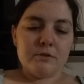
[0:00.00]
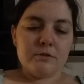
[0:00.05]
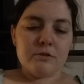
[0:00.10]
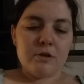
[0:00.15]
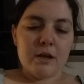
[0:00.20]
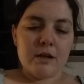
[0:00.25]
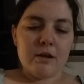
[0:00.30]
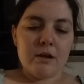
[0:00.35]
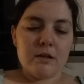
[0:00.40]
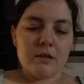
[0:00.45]

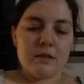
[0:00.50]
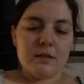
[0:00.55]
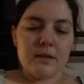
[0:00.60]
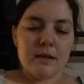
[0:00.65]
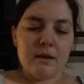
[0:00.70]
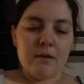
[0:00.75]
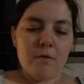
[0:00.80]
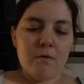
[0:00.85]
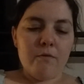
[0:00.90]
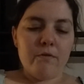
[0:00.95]
try not to
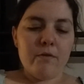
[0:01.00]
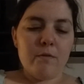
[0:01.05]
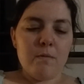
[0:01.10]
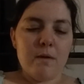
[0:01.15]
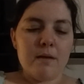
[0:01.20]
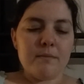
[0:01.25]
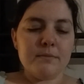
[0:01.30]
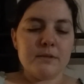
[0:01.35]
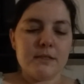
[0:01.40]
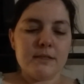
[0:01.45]
get
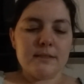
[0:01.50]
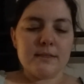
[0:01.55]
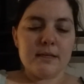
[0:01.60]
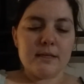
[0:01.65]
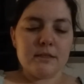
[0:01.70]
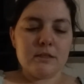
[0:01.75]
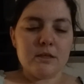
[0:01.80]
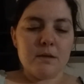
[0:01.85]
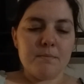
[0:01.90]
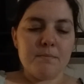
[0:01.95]
overwhelmed. She
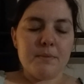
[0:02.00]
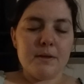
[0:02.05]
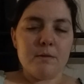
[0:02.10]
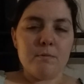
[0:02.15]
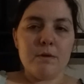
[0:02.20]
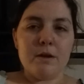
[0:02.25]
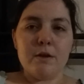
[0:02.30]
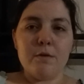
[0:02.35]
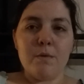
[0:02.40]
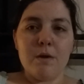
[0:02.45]
says jump in
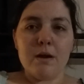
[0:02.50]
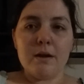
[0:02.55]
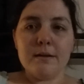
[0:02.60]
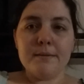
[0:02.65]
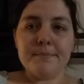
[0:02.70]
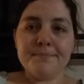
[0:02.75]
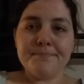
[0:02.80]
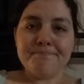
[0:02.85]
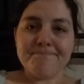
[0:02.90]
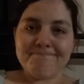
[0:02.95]
where you are.
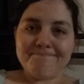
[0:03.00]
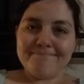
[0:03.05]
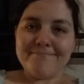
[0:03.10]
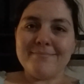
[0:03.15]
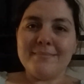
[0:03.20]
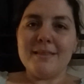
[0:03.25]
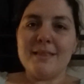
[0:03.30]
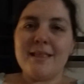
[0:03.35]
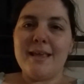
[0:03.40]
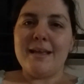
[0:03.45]

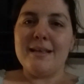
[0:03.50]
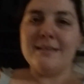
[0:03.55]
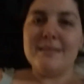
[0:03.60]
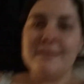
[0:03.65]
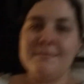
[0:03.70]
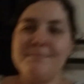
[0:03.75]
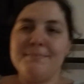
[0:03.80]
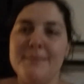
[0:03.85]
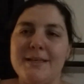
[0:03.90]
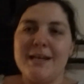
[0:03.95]
Thanks.
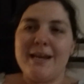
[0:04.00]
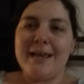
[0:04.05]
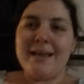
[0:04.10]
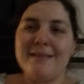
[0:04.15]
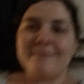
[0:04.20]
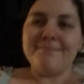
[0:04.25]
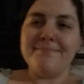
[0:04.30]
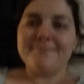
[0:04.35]
Good night.